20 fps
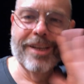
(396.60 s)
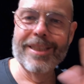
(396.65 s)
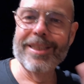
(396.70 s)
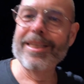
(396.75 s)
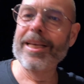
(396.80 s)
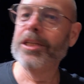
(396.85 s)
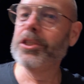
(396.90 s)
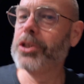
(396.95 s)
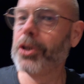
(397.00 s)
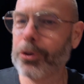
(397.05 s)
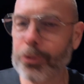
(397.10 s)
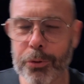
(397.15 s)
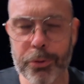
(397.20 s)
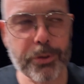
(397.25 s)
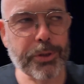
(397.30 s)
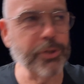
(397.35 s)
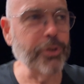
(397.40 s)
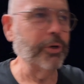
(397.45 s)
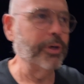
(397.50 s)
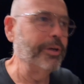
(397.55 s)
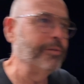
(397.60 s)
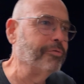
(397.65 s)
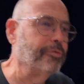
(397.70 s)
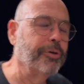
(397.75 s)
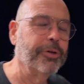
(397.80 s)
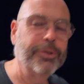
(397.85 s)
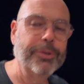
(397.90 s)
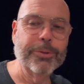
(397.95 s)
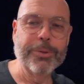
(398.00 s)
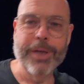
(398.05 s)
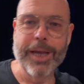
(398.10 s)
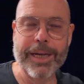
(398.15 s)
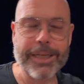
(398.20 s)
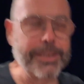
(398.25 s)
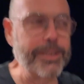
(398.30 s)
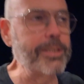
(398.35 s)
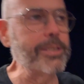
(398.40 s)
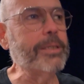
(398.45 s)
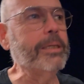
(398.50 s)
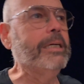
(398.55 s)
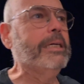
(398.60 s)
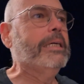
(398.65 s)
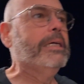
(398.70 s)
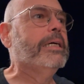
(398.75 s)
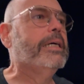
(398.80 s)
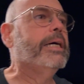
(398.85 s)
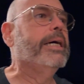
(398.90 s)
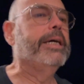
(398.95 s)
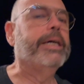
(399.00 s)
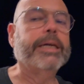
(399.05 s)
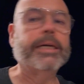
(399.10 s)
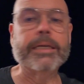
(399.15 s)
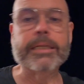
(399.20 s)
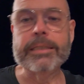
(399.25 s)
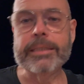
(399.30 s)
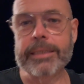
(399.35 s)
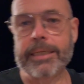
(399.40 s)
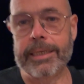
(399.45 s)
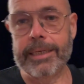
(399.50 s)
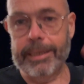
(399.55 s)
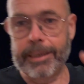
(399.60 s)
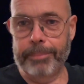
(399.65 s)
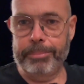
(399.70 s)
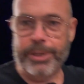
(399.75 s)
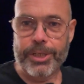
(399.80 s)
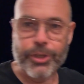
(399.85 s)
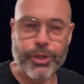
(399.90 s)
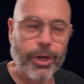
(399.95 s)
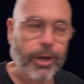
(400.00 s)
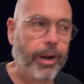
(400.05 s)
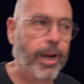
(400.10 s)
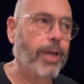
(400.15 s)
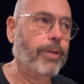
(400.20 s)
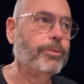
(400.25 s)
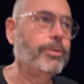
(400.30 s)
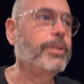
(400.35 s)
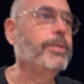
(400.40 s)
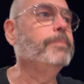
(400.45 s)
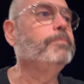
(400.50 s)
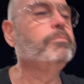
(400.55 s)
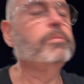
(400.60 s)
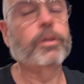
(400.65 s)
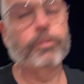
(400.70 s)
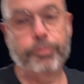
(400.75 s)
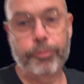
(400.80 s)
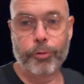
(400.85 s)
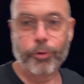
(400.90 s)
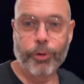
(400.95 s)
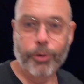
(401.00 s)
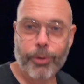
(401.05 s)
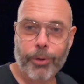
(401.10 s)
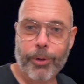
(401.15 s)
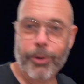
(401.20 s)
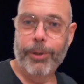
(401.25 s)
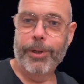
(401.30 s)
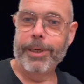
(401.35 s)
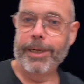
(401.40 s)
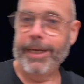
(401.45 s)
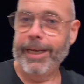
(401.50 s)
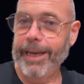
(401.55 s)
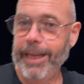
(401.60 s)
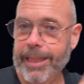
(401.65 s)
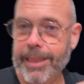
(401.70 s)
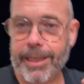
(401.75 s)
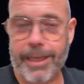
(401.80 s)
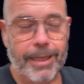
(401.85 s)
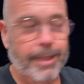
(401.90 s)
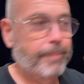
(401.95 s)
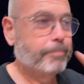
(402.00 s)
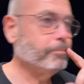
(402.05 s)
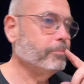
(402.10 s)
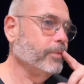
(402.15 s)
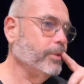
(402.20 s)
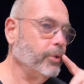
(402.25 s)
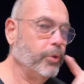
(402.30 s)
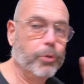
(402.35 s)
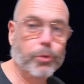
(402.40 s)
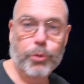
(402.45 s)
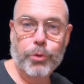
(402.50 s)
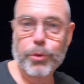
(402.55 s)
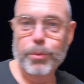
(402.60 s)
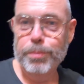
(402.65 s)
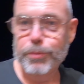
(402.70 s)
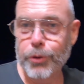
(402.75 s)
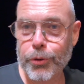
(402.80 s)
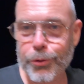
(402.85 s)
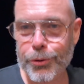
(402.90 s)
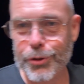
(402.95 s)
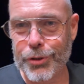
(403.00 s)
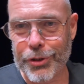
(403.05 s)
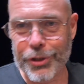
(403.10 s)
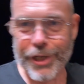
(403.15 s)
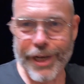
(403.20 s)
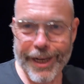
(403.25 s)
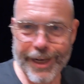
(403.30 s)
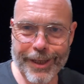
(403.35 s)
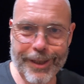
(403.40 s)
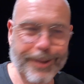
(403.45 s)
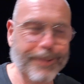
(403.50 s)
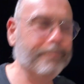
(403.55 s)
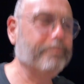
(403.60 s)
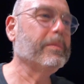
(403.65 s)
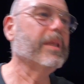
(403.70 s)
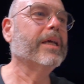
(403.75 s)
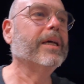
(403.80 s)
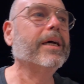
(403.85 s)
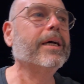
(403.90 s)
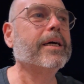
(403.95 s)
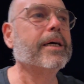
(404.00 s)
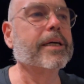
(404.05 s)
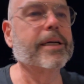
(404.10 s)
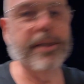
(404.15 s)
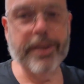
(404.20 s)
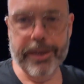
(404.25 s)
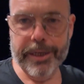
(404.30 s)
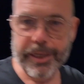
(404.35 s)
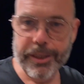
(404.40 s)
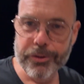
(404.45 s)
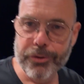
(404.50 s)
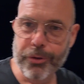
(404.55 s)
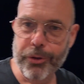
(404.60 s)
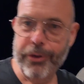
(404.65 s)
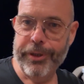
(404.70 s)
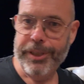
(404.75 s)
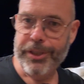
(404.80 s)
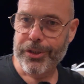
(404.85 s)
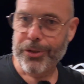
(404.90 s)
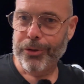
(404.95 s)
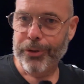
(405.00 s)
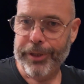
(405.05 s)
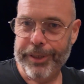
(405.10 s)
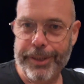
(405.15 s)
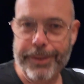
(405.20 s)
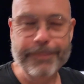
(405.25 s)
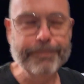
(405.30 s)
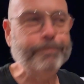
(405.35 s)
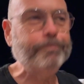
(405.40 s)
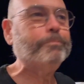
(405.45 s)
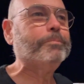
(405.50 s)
got such a cool story for you guys. And a big shout out for another YouTube cruise channel, Kirk and Tori Story.